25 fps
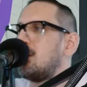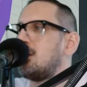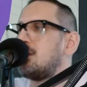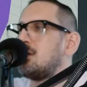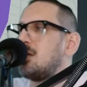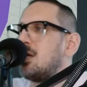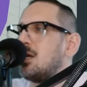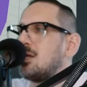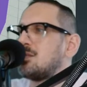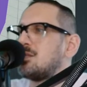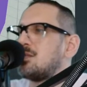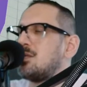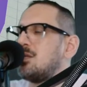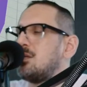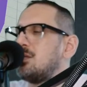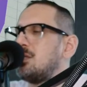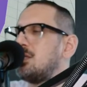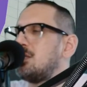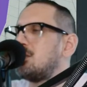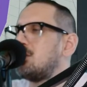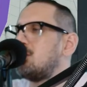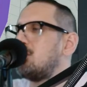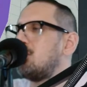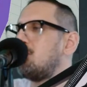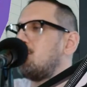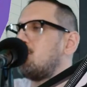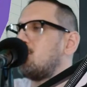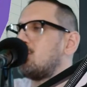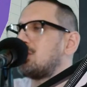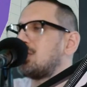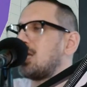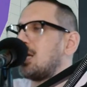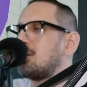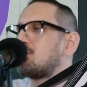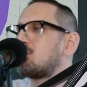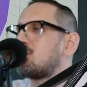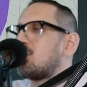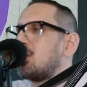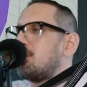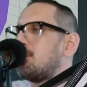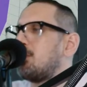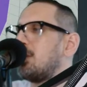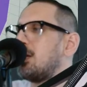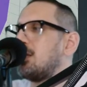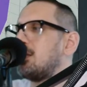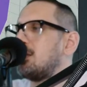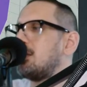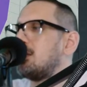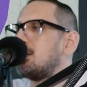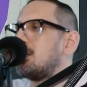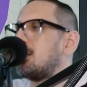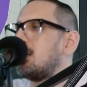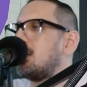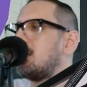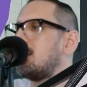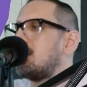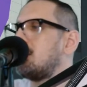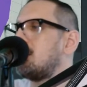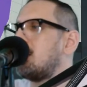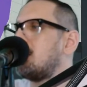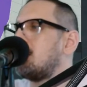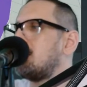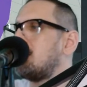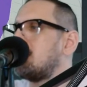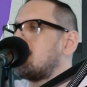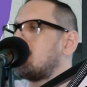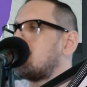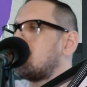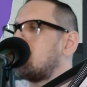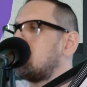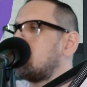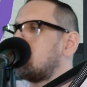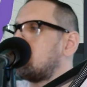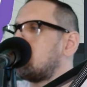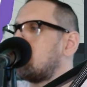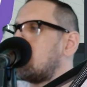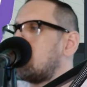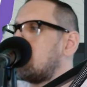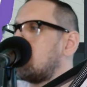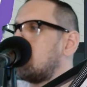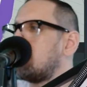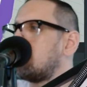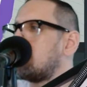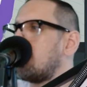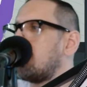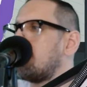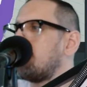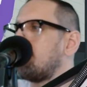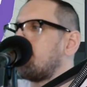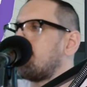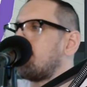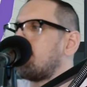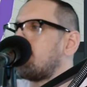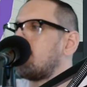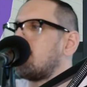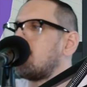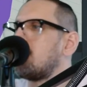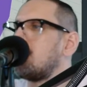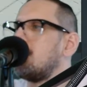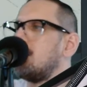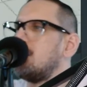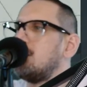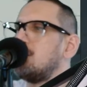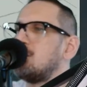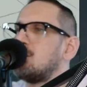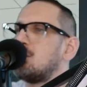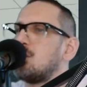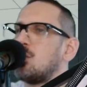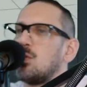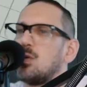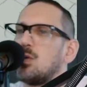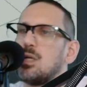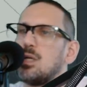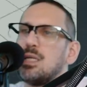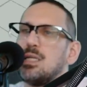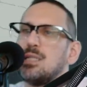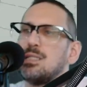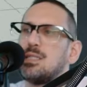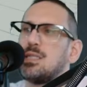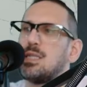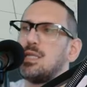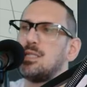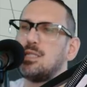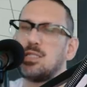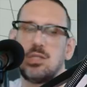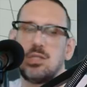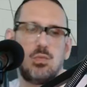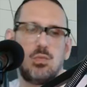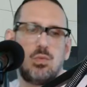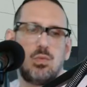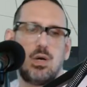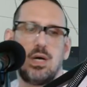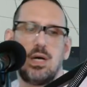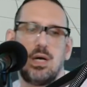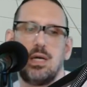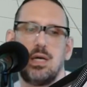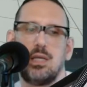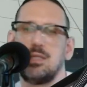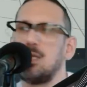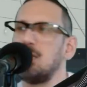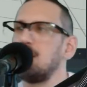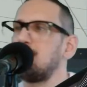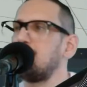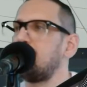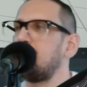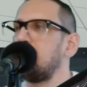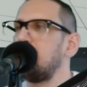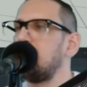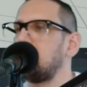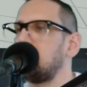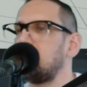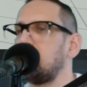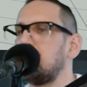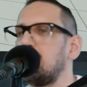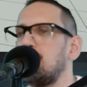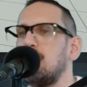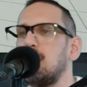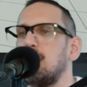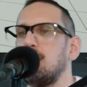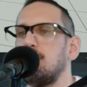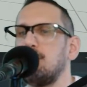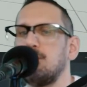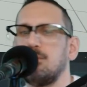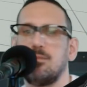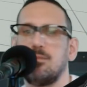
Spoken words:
I'll still need to know more TypeScript, but that's a good start. Okay. So we're looking at station 1. Let's finish it up.